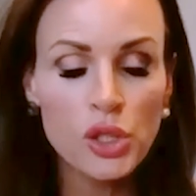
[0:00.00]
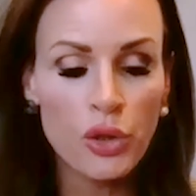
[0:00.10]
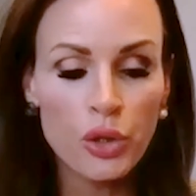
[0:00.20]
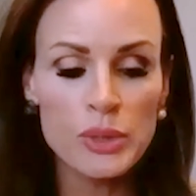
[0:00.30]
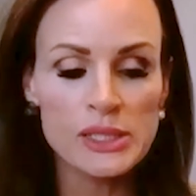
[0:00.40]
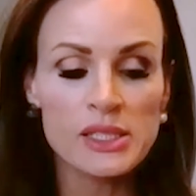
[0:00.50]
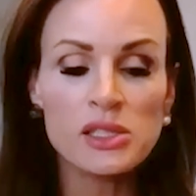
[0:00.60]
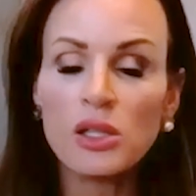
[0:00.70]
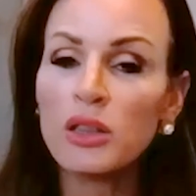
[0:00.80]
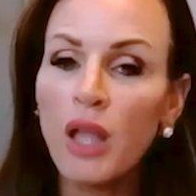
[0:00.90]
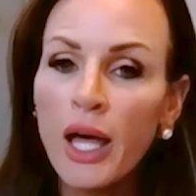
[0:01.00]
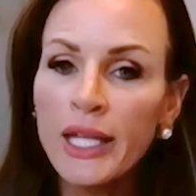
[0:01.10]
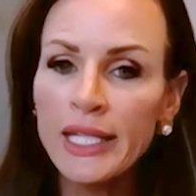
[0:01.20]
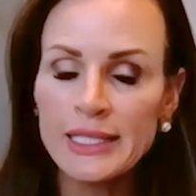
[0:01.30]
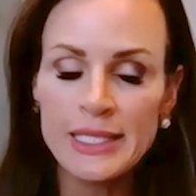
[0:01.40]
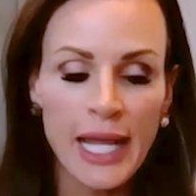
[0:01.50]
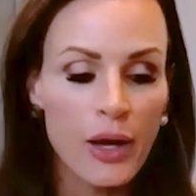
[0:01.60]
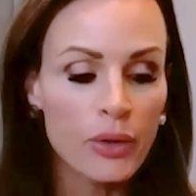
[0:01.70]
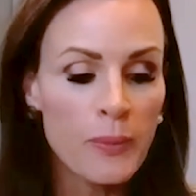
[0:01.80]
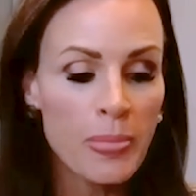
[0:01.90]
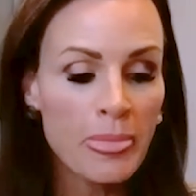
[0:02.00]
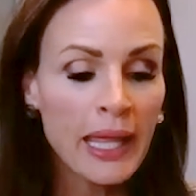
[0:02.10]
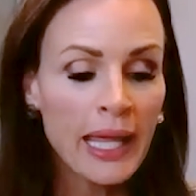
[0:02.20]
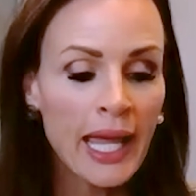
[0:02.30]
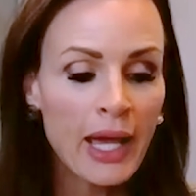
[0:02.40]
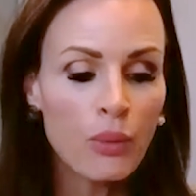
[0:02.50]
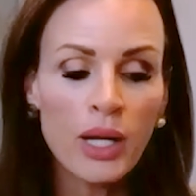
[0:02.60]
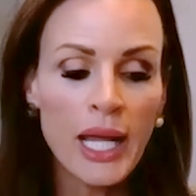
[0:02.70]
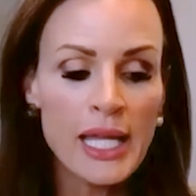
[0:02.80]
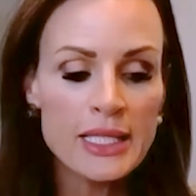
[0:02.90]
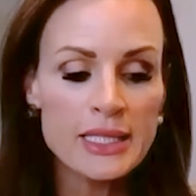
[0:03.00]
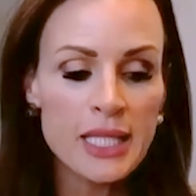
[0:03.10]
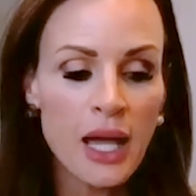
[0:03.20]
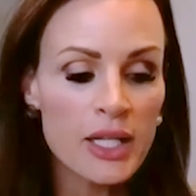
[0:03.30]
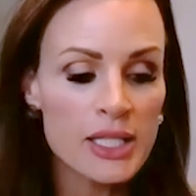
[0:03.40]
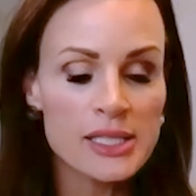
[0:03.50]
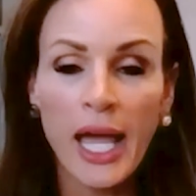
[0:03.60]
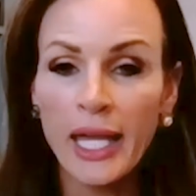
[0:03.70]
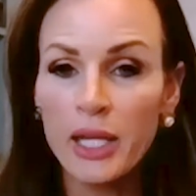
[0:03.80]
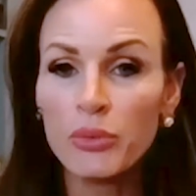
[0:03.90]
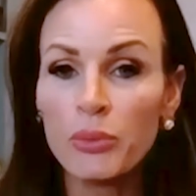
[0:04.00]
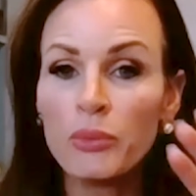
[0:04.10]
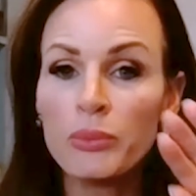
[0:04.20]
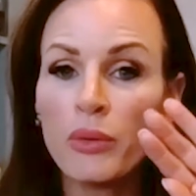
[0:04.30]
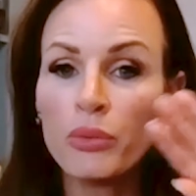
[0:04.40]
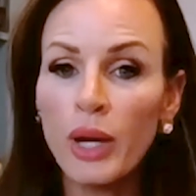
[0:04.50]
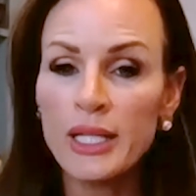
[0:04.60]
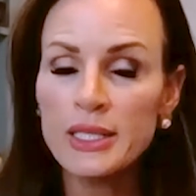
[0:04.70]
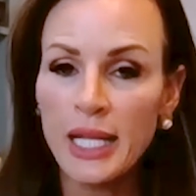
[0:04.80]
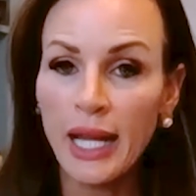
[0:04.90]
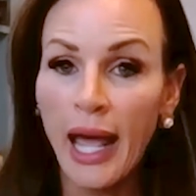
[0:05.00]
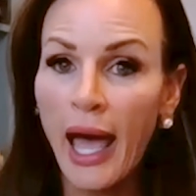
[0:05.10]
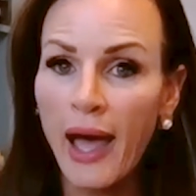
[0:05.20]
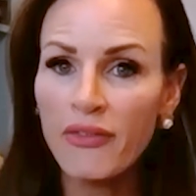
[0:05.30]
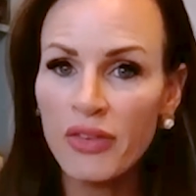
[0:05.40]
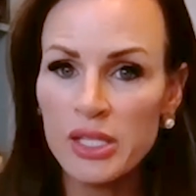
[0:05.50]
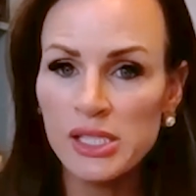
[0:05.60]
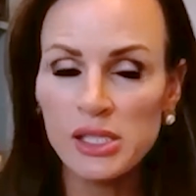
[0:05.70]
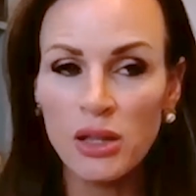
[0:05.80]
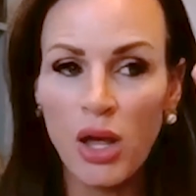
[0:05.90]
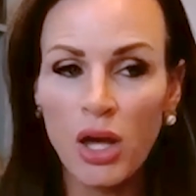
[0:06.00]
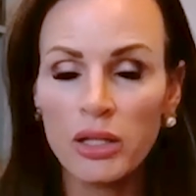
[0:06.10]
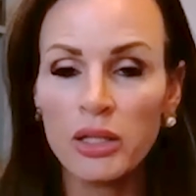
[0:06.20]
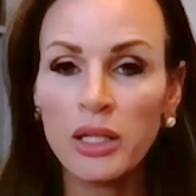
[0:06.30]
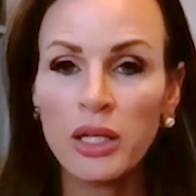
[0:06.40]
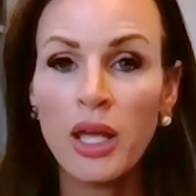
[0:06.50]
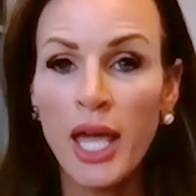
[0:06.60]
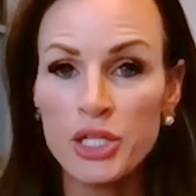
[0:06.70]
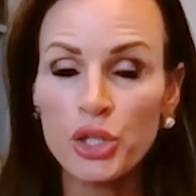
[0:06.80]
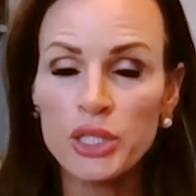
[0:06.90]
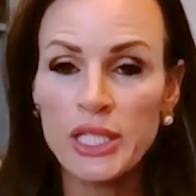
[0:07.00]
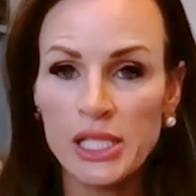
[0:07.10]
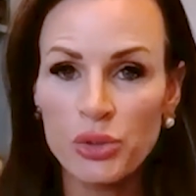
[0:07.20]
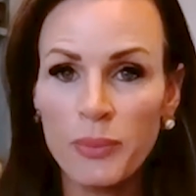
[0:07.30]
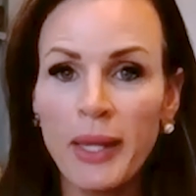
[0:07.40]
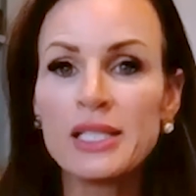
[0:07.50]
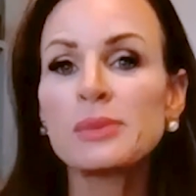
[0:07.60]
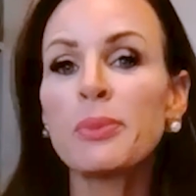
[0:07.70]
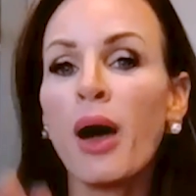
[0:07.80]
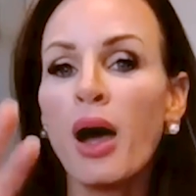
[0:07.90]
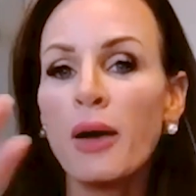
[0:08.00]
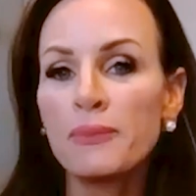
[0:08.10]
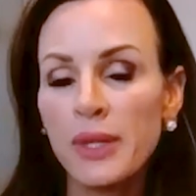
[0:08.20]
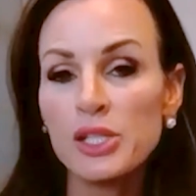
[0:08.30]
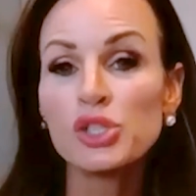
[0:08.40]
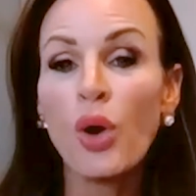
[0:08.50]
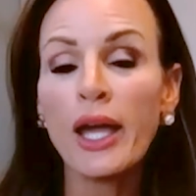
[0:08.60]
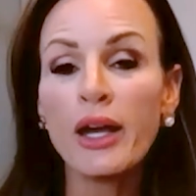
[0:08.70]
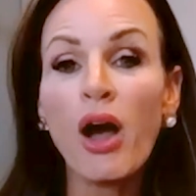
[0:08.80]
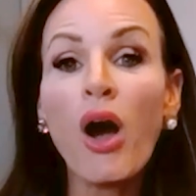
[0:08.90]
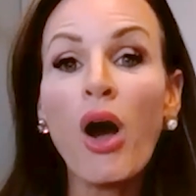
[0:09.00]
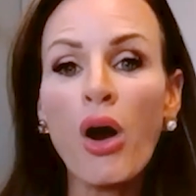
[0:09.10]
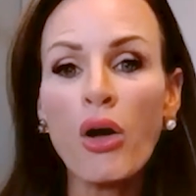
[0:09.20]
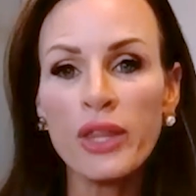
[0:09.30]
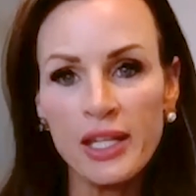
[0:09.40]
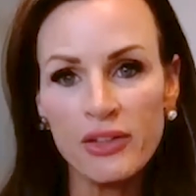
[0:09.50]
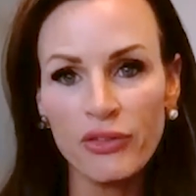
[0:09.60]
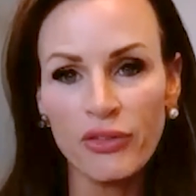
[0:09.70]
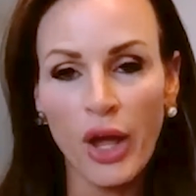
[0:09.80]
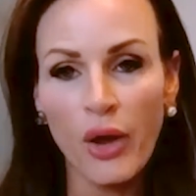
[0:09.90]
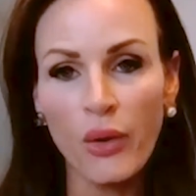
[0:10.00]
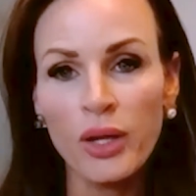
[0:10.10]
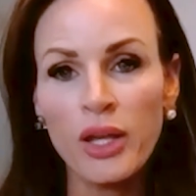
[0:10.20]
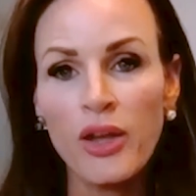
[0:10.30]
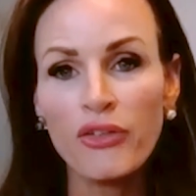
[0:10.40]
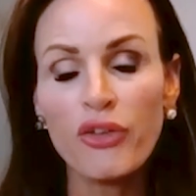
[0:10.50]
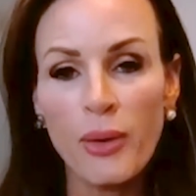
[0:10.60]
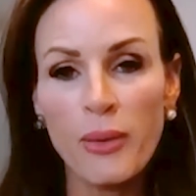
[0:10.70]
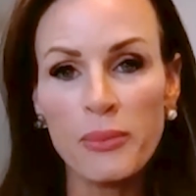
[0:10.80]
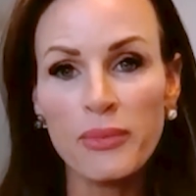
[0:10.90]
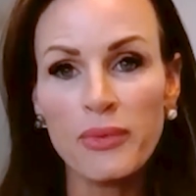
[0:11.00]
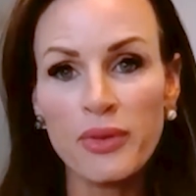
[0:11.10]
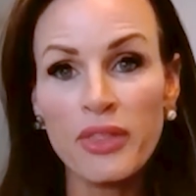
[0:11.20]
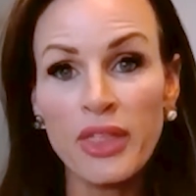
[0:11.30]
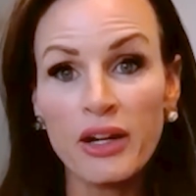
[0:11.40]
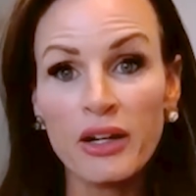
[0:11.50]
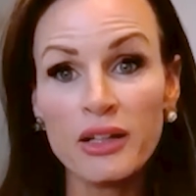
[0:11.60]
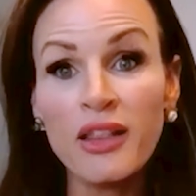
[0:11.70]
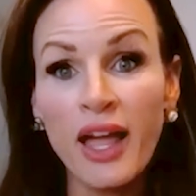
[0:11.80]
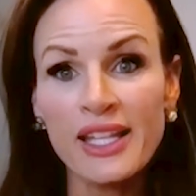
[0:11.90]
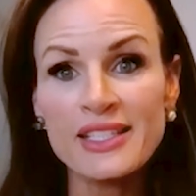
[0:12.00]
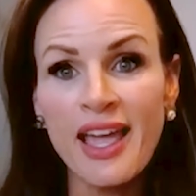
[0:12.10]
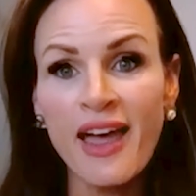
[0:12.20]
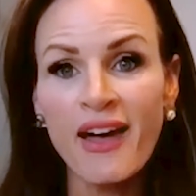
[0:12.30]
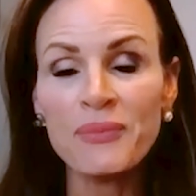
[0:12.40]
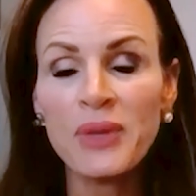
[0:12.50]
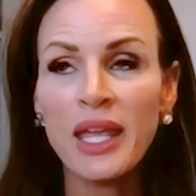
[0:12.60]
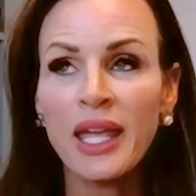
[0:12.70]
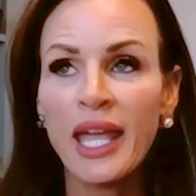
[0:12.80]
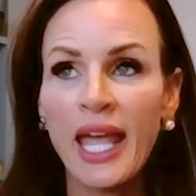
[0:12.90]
So there was a salon in town. And what I had done is I had rented half of the salon and turned it into a med spa. So I got all the inflow from their clientele.